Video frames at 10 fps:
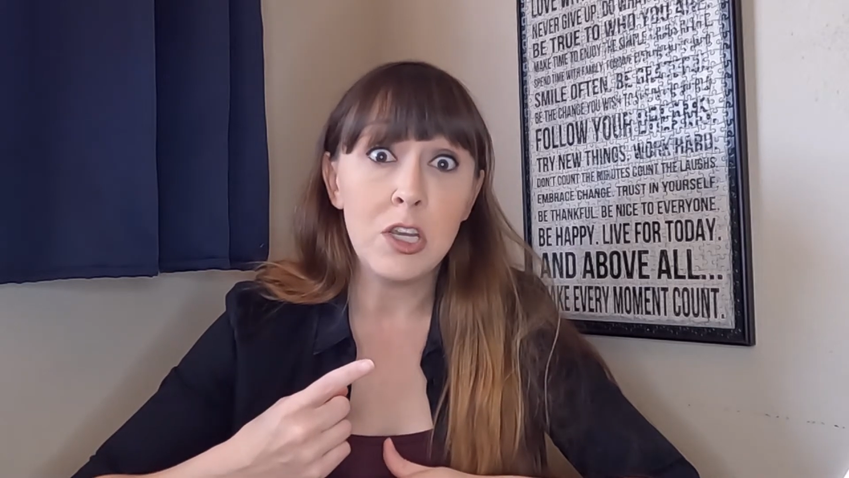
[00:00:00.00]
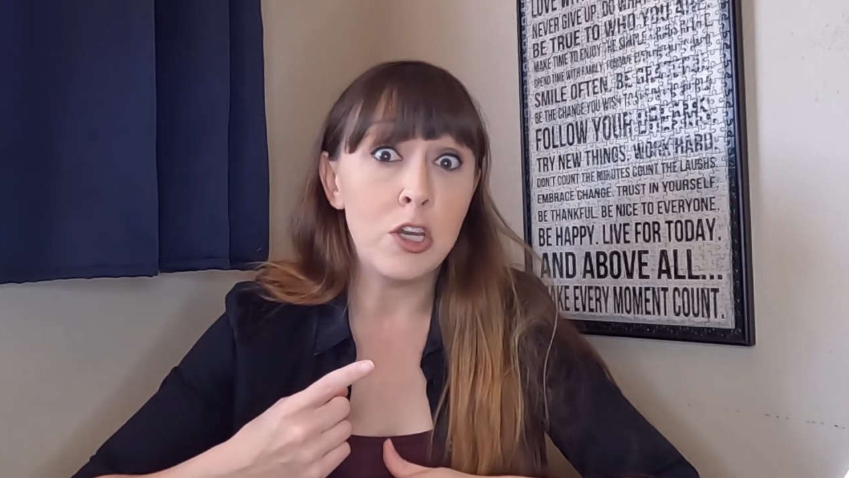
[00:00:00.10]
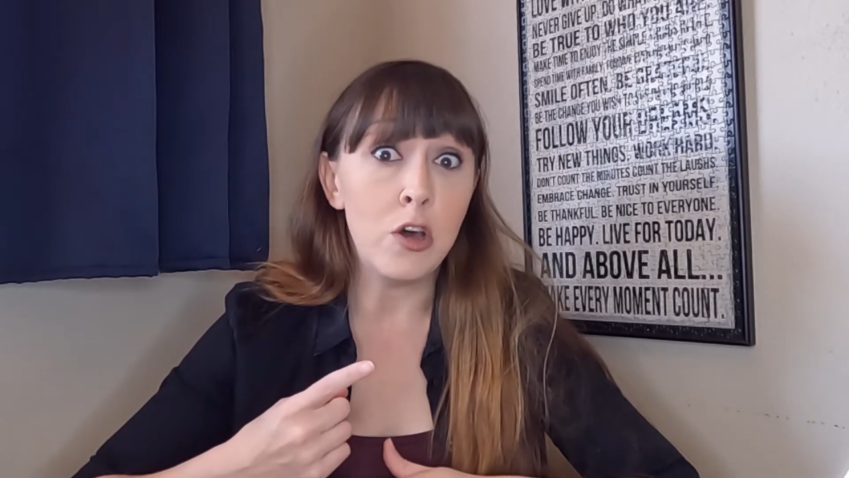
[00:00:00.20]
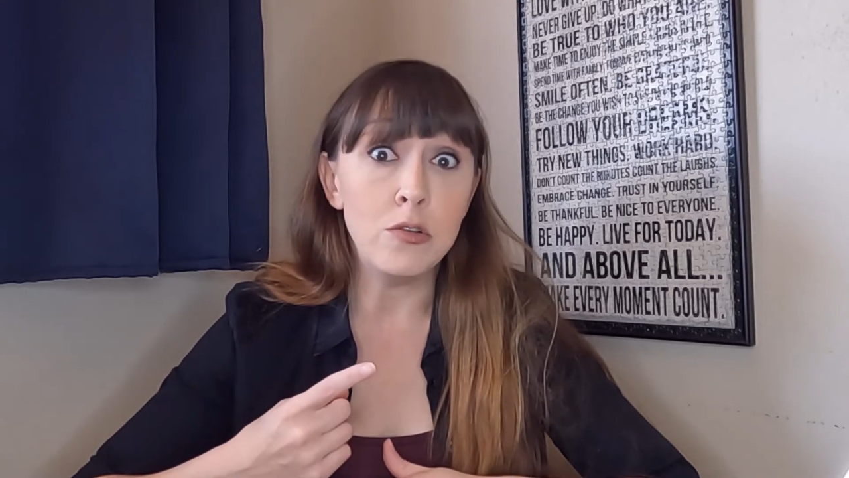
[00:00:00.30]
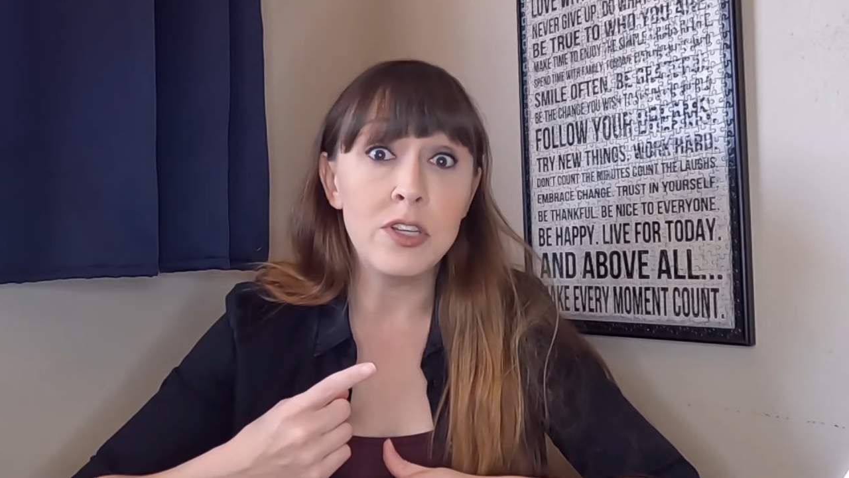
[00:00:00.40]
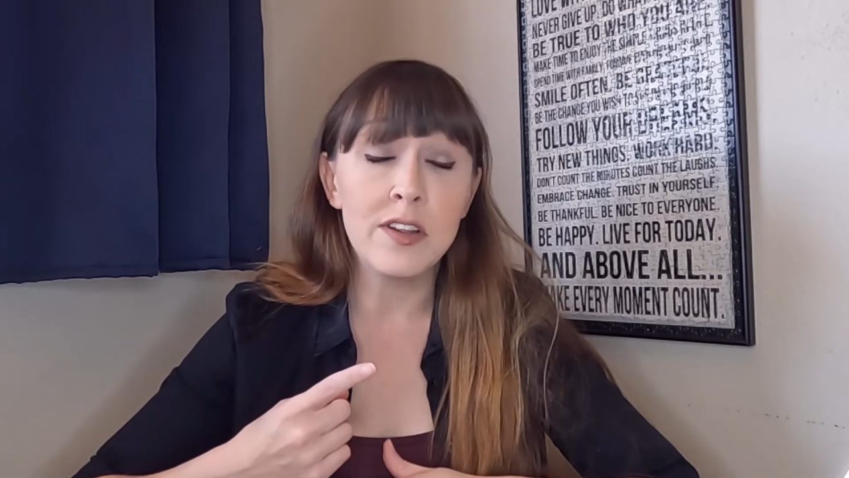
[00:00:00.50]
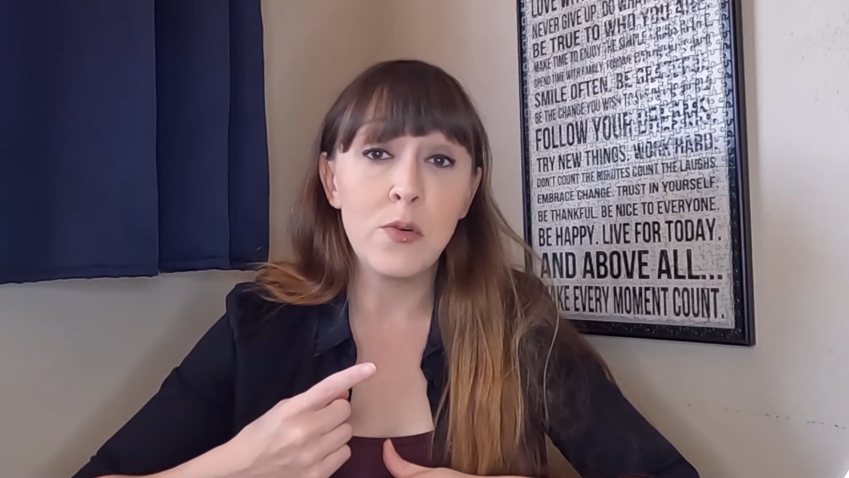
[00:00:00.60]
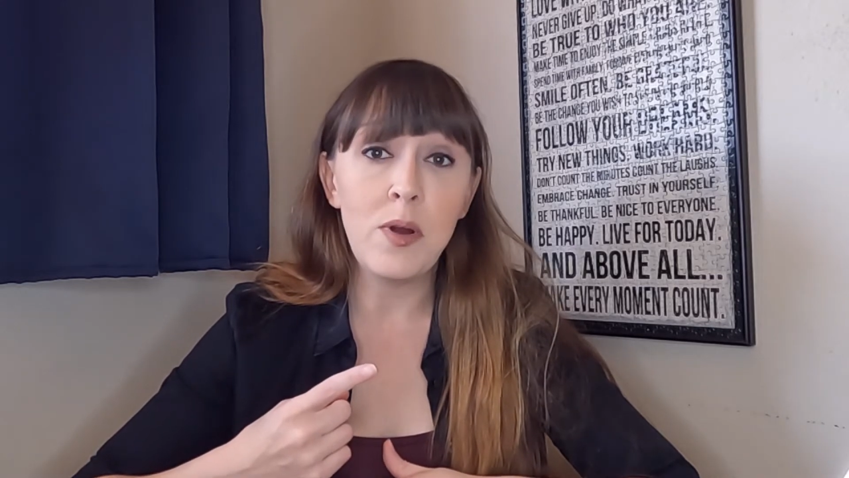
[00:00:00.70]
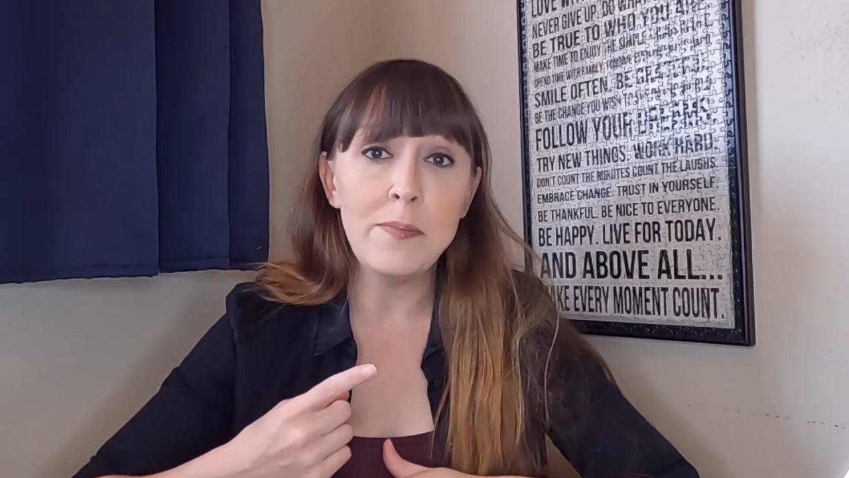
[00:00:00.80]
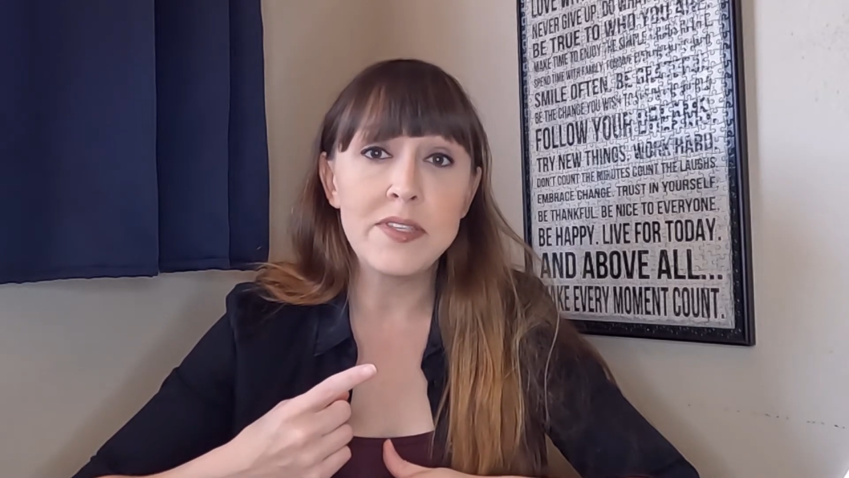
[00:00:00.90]
go to
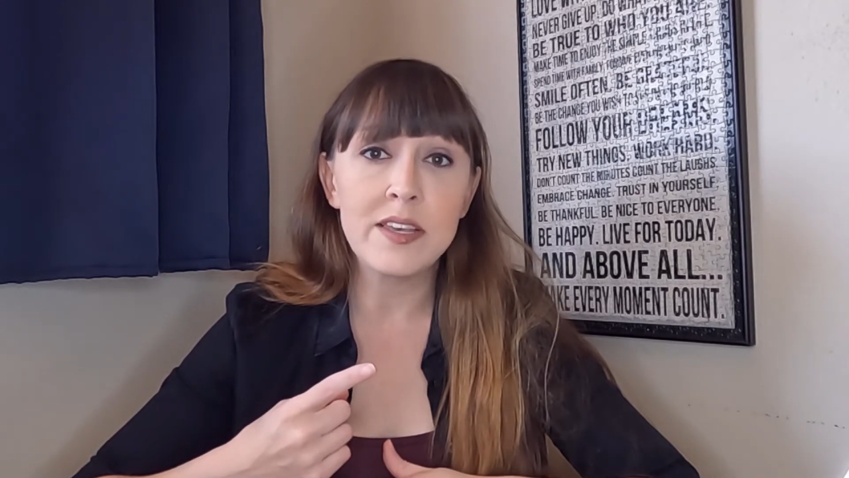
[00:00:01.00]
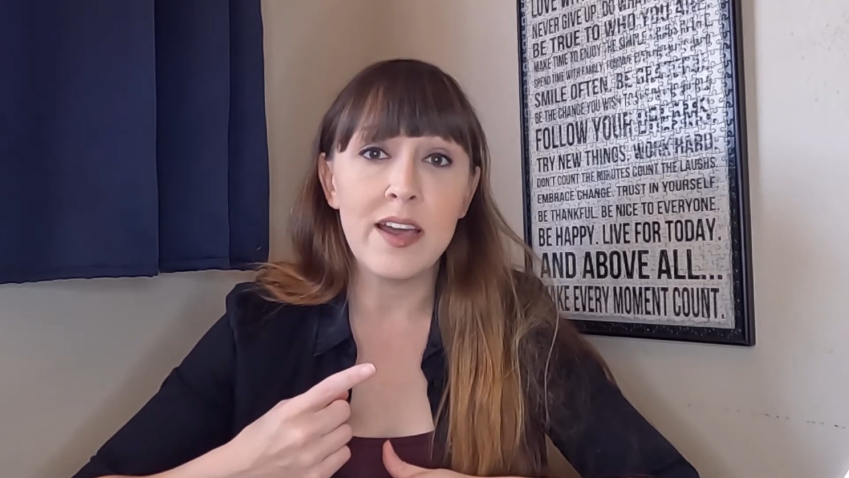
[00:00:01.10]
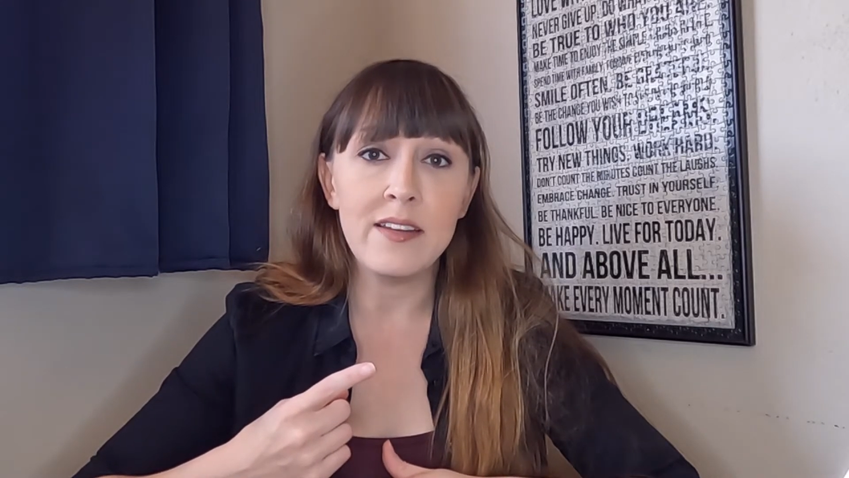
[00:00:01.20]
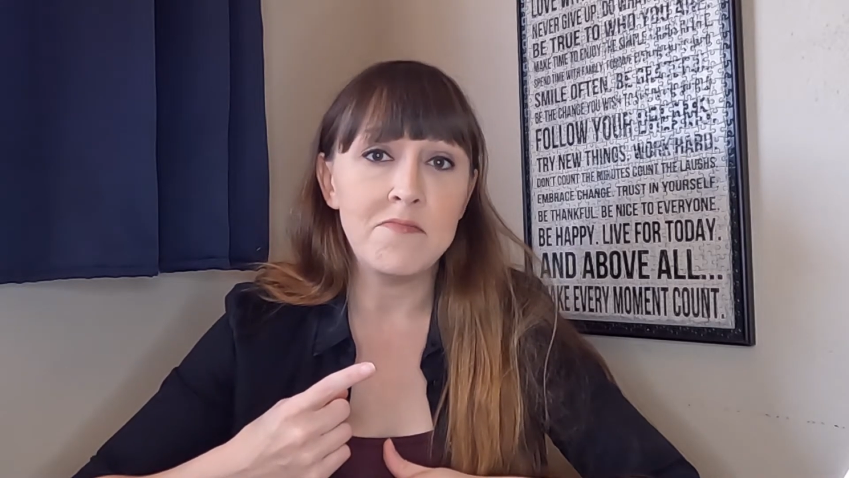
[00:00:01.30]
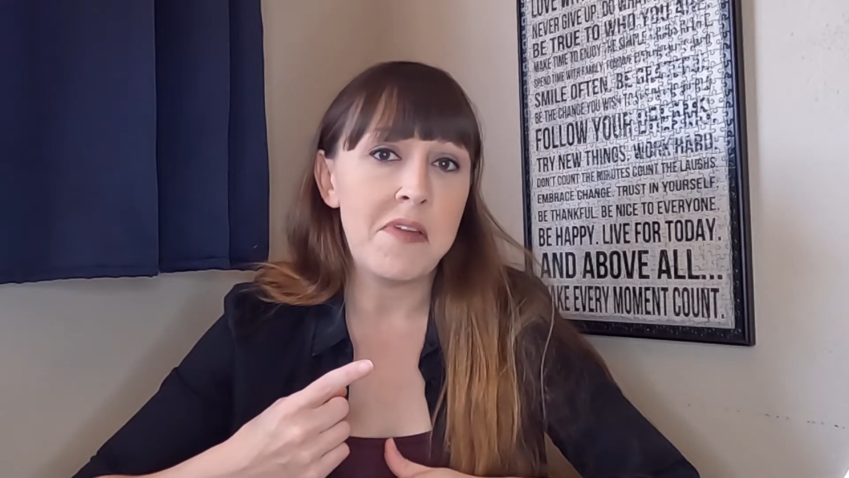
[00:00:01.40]
their website,